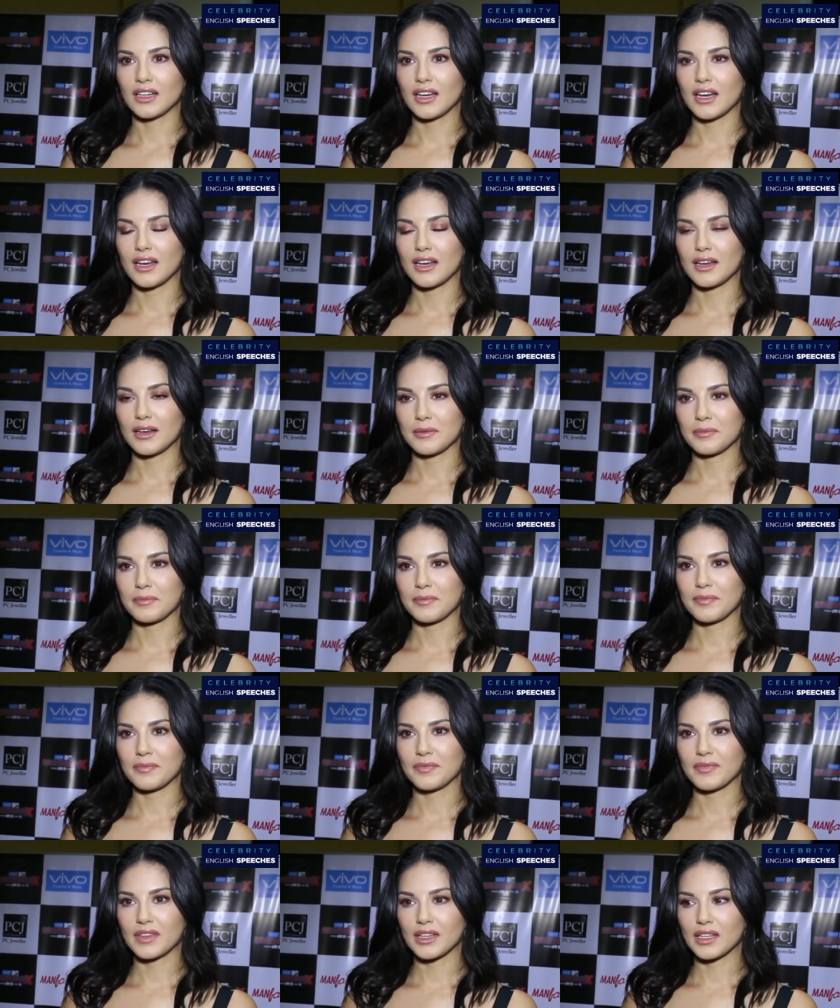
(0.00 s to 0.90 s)

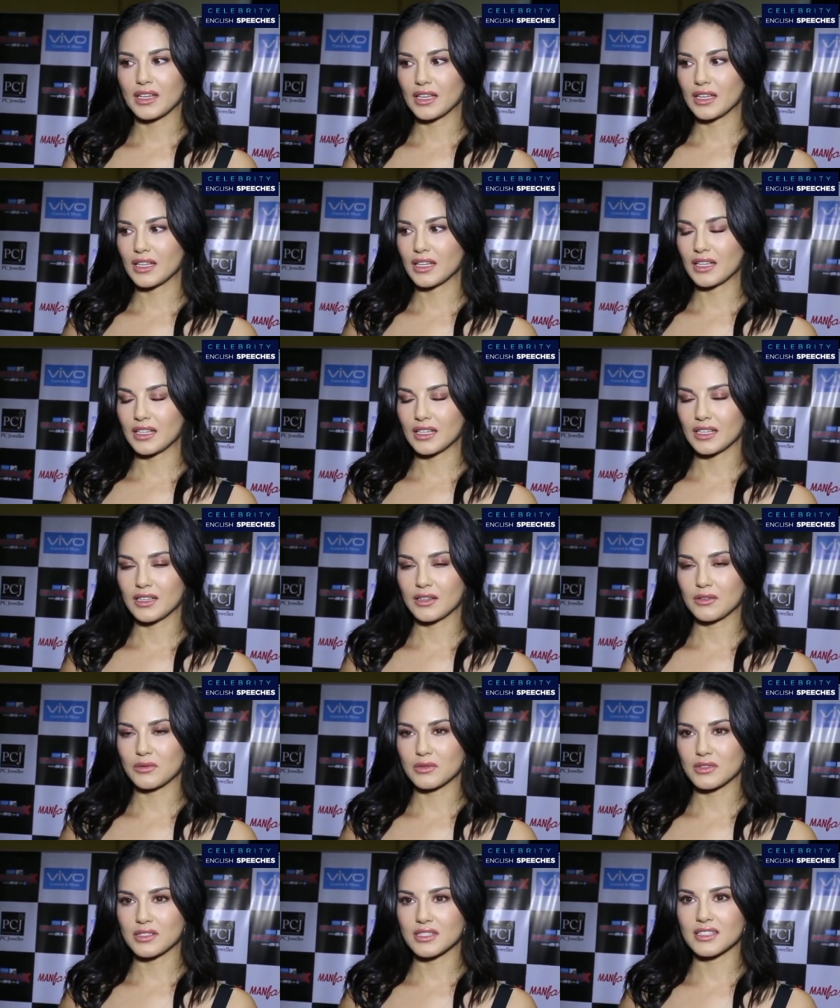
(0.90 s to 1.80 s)
Um, it,
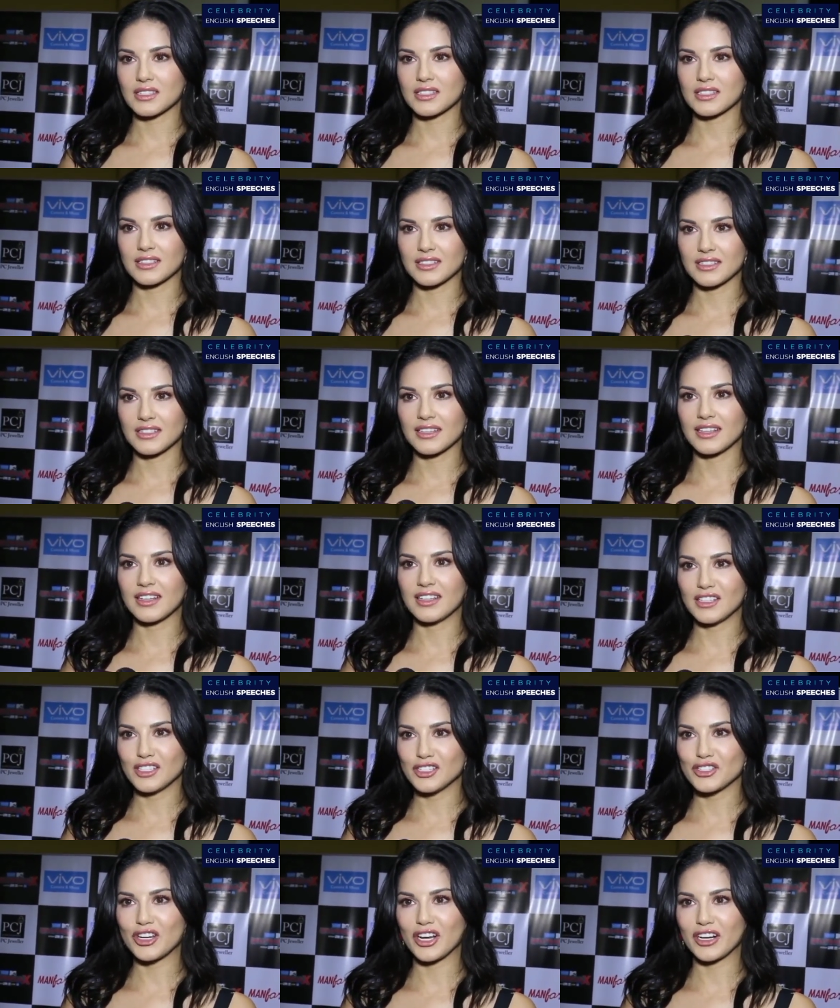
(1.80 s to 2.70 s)
it was
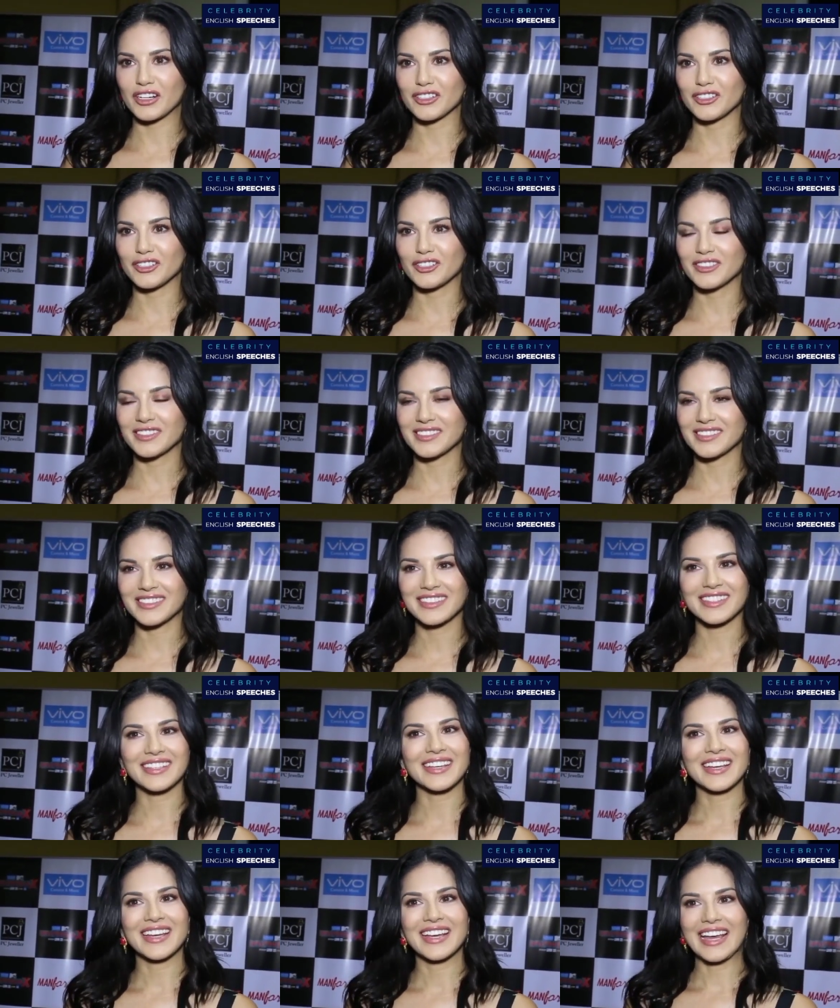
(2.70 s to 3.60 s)
in the jungle
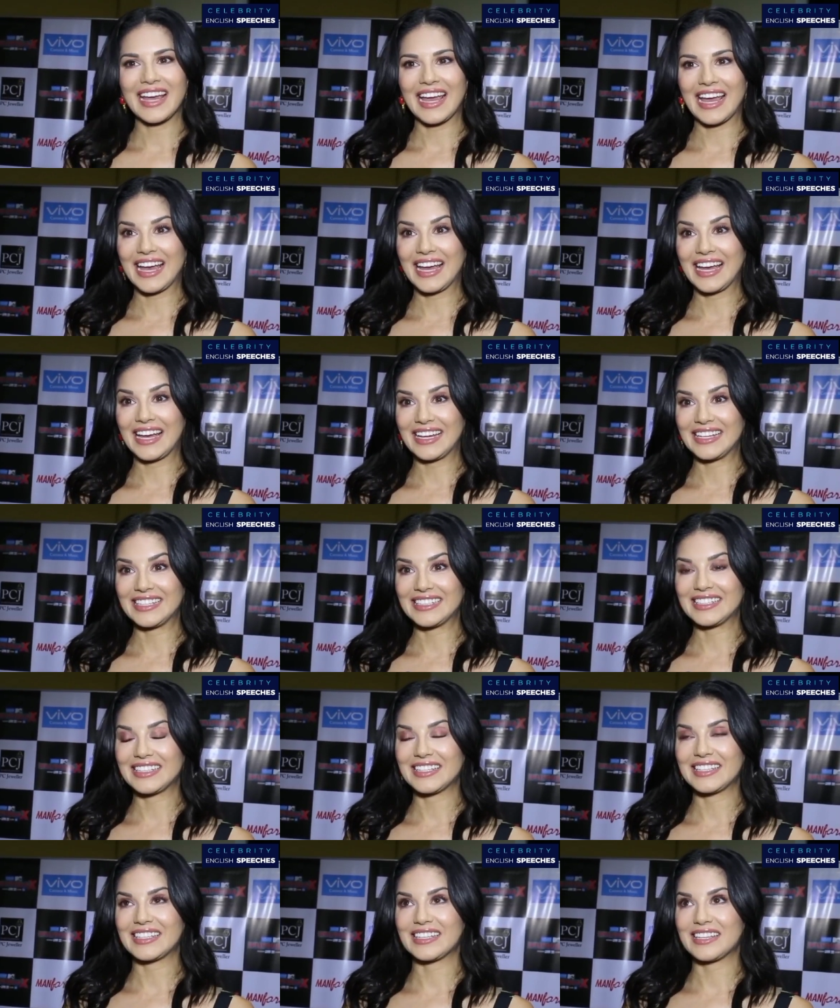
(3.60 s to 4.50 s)

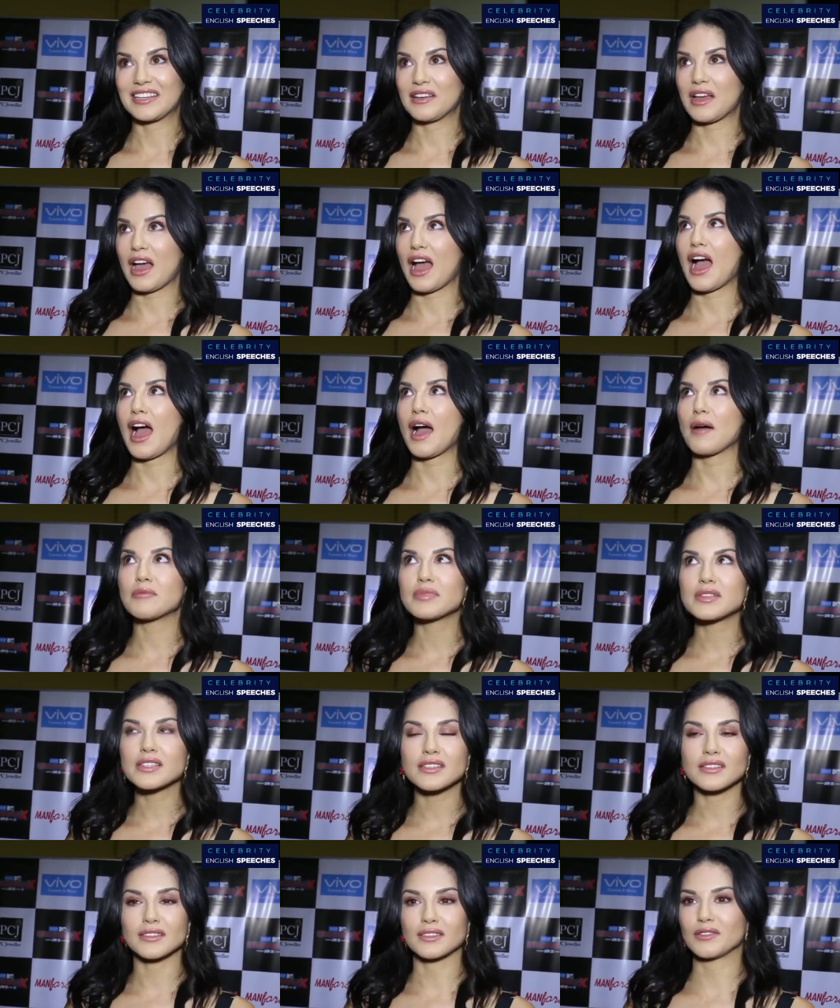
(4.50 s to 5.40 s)
and
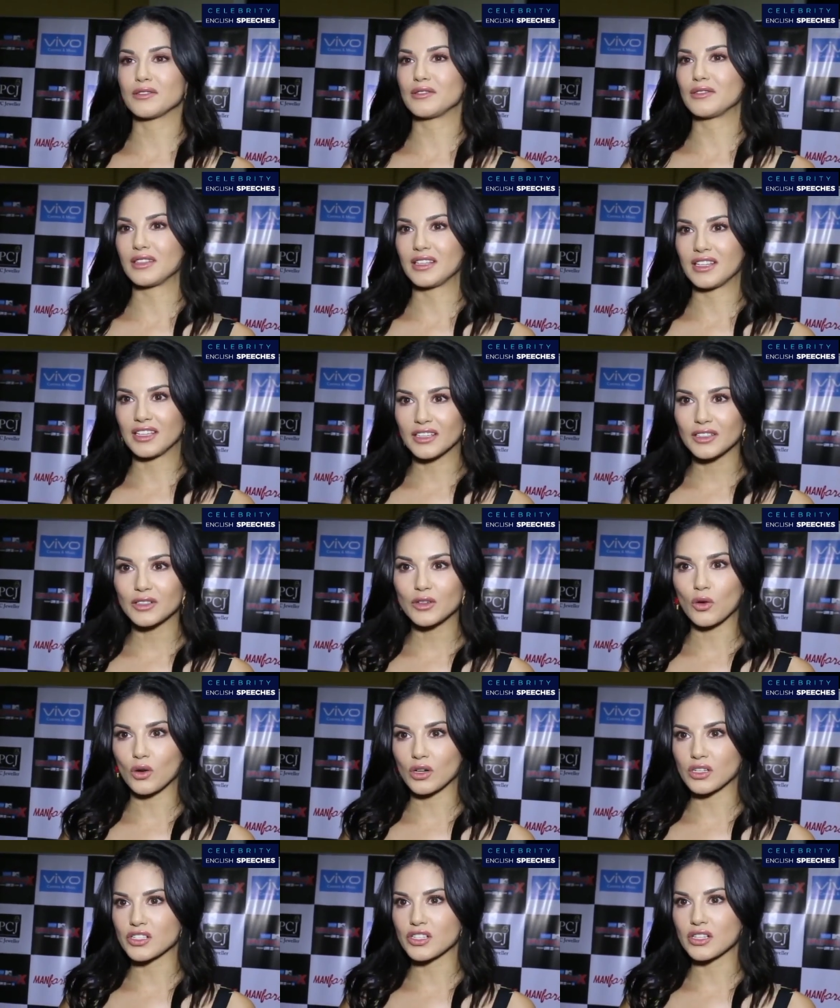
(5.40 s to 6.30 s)
absolutely
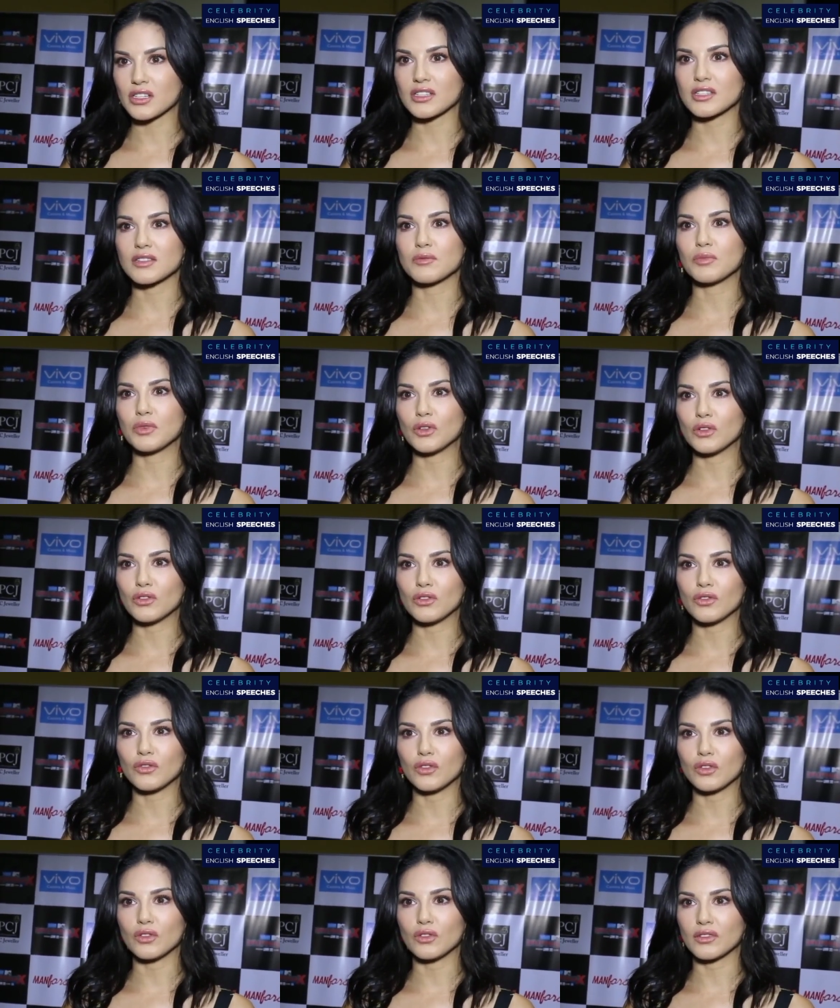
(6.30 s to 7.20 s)
gorgeous,
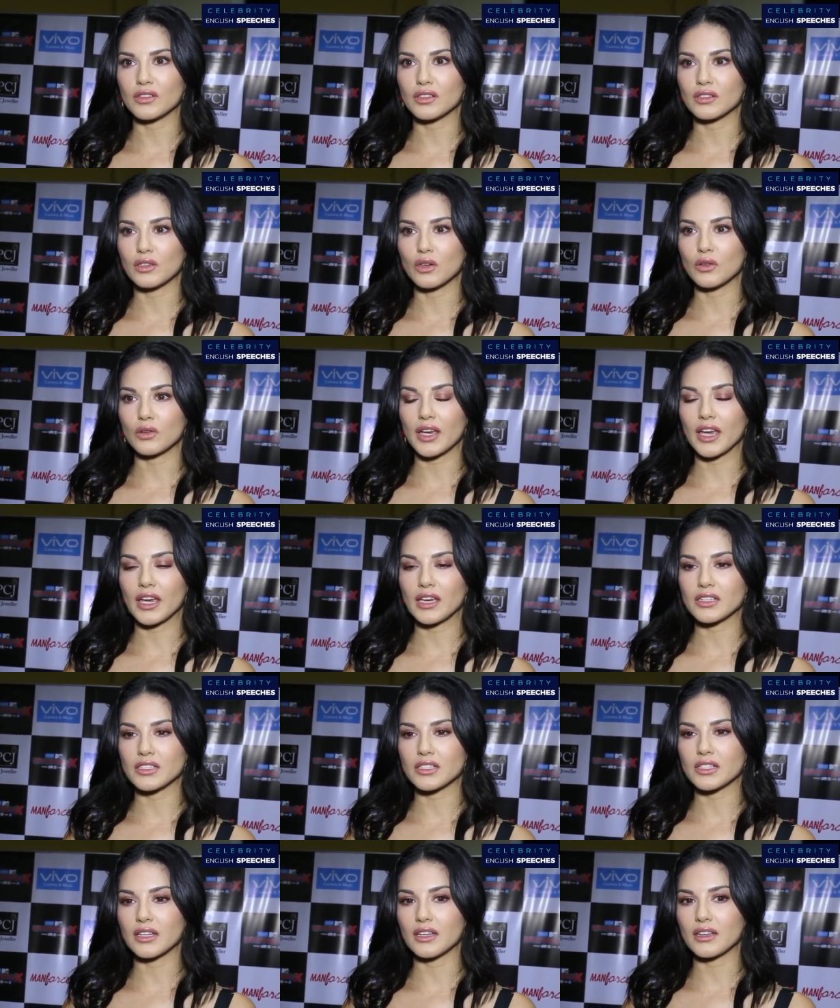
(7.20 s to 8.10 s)
beautiful. The
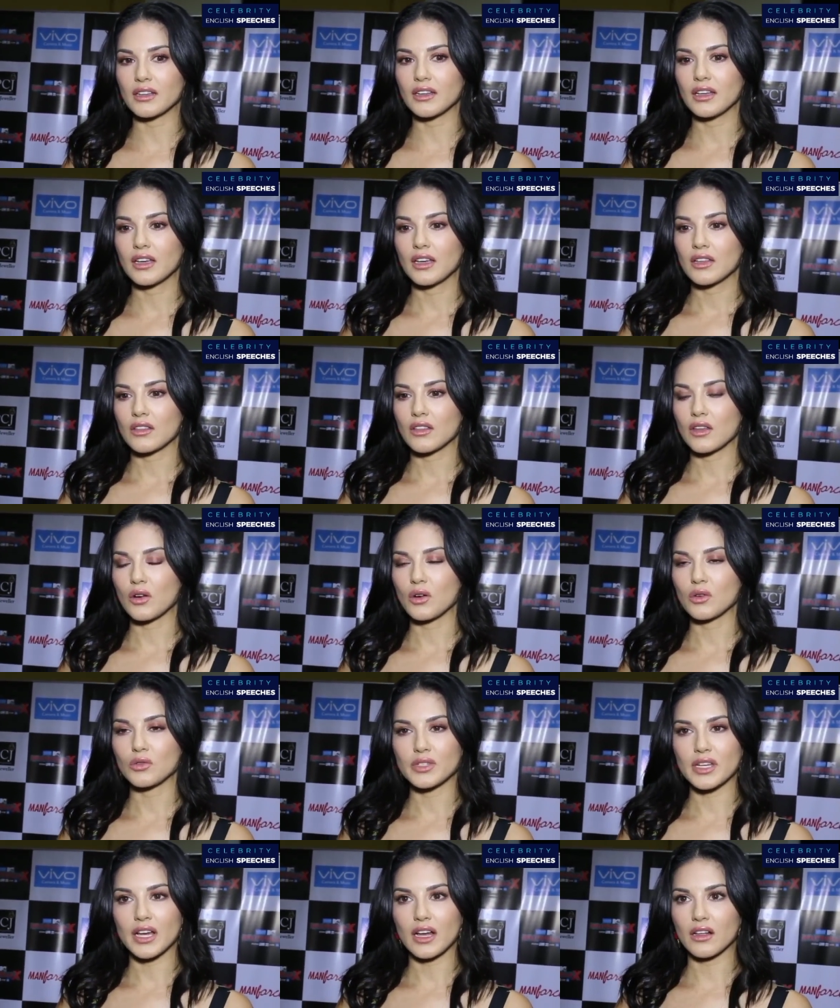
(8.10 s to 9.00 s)
location, the
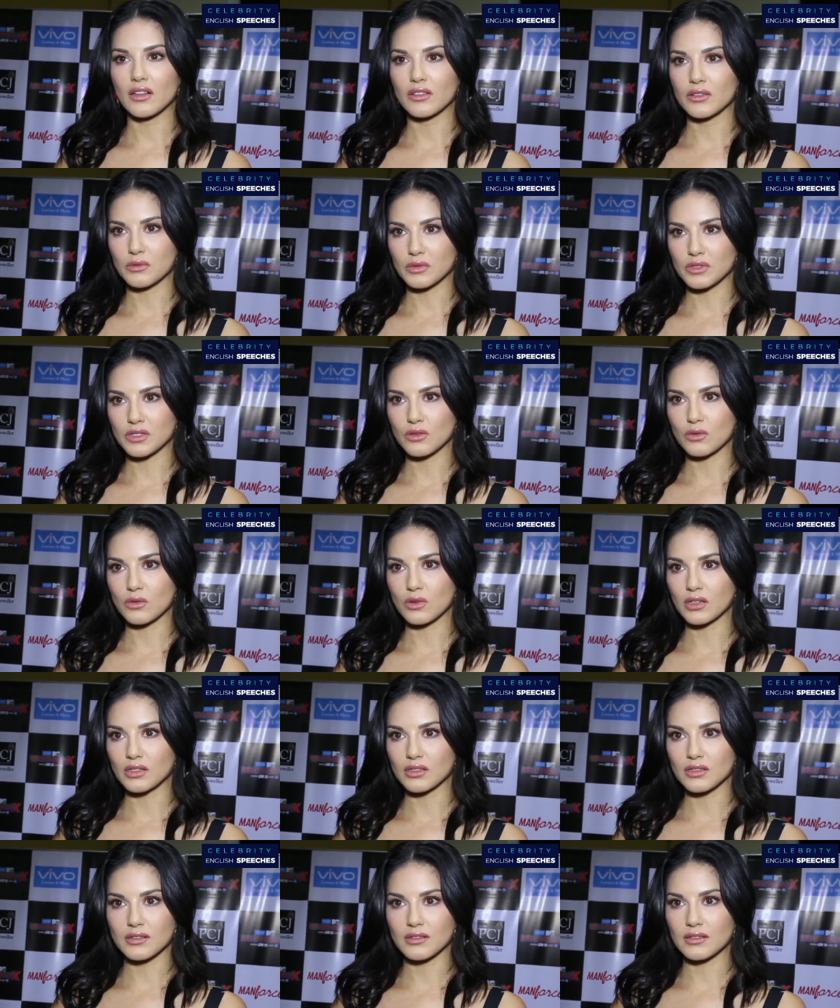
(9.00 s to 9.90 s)
hotel, the
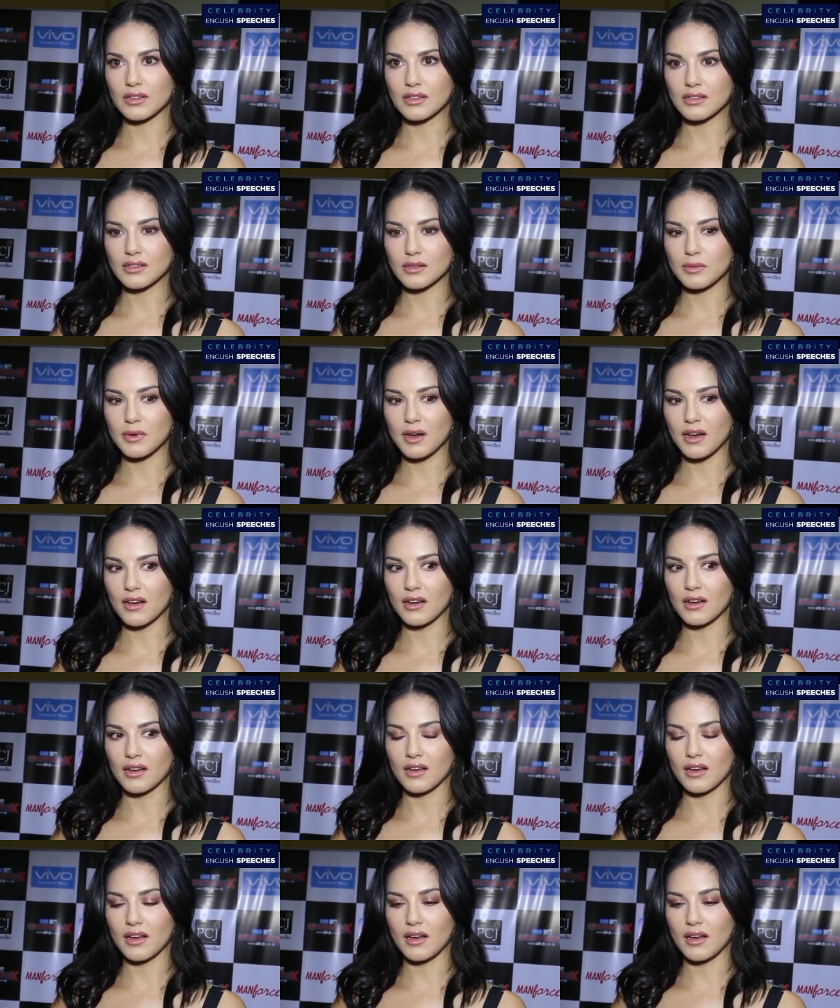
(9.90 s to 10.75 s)
resort and spa.